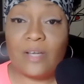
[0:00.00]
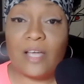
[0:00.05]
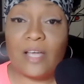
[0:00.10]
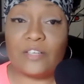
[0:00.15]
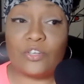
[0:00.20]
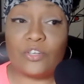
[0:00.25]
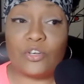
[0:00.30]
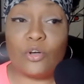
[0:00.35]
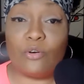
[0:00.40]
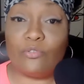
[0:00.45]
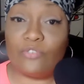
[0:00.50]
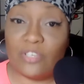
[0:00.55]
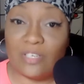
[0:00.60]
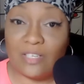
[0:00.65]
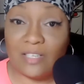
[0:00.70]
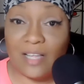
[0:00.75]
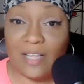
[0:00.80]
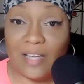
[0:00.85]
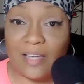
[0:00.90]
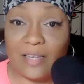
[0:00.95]
as a
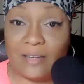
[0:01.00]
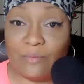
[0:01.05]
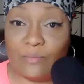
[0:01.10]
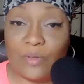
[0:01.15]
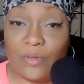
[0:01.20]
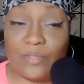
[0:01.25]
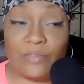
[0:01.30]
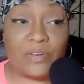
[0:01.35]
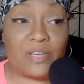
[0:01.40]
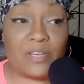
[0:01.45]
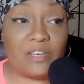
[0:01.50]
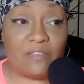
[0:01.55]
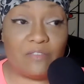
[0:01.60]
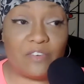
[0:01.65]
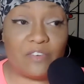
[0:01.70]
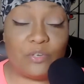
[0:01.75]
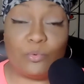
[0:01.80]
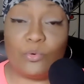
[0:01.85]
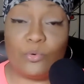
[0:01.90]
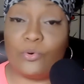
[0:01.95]
coaching client, whether
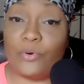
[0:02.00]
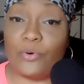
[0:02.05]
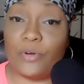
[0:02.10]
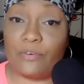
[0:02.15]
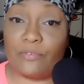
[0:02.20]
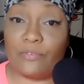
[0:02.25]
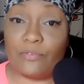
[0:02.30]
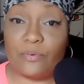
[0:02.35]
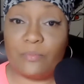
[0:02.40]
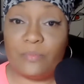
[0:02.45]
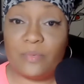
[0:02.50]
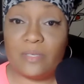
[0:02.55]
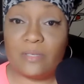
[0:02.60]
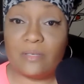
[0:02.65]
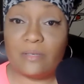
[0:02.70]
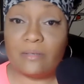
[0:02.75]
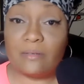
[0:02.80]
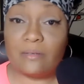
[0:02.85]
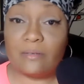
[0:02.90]
individual or in groups,